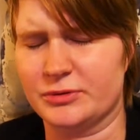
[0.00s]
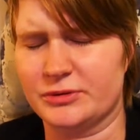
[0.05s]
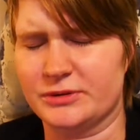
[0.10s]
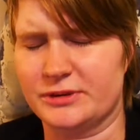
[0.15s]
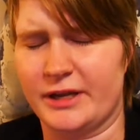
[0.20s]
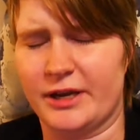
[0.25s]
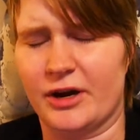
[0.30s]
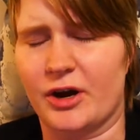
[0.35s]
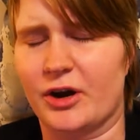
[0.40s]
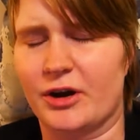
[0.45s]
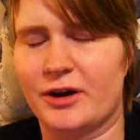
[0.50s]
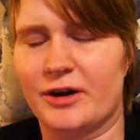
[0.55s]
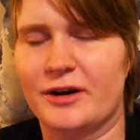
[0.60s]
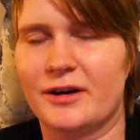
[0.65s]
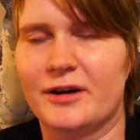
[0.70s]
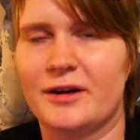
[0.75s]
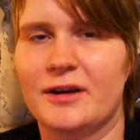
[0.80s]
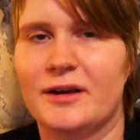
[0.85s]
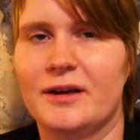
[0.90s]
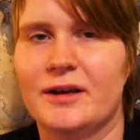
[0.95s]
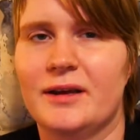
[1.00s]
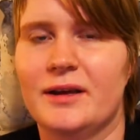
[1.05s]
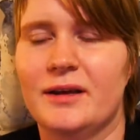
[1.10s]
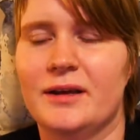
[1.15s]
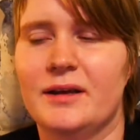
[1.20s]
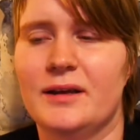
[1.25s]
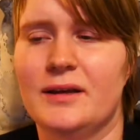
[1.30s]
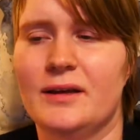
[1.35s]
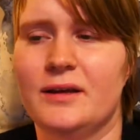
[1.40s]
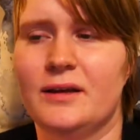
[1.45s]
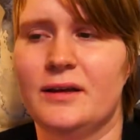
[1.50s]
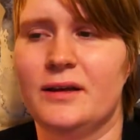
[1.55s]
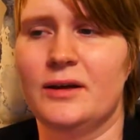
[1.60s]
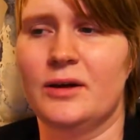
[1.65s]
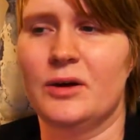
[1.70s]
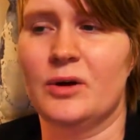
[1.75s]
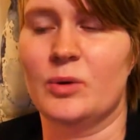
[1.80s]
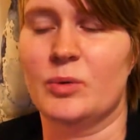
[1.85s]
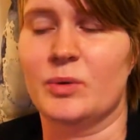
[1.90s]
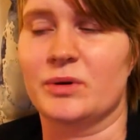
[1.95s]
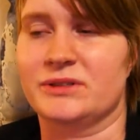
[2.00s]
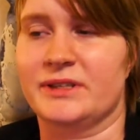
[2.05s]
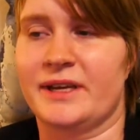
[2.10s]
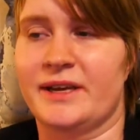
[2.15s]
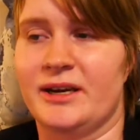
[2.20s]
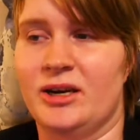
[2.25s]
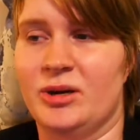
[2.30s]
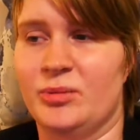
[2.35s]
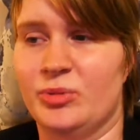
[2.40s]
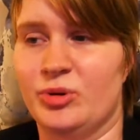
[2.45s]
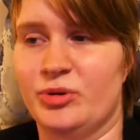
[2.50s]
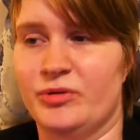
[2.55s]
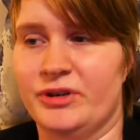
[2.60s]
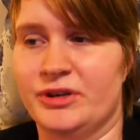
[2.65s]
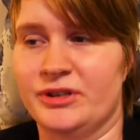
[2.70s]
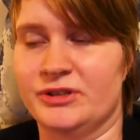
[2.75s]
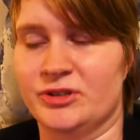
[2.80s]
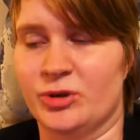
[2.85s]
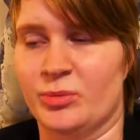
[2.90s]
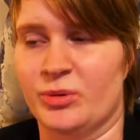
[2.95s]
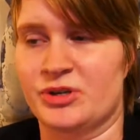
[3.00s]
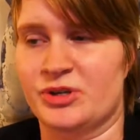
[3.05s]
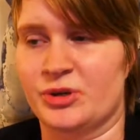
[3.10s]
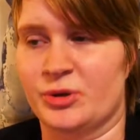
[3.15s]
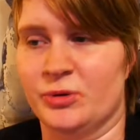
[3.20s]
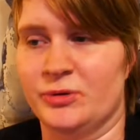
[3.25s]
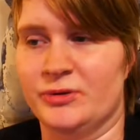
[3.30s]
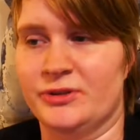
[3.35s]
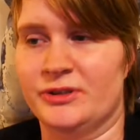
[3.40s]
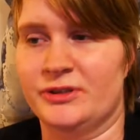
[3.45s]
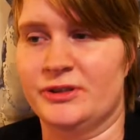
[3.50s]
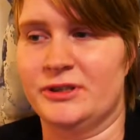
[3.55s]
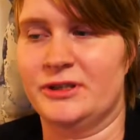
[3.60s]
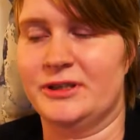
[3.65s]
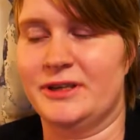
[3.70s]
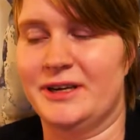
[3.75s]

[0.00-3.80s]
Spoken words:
they are. Once again, in the movie they're so much older.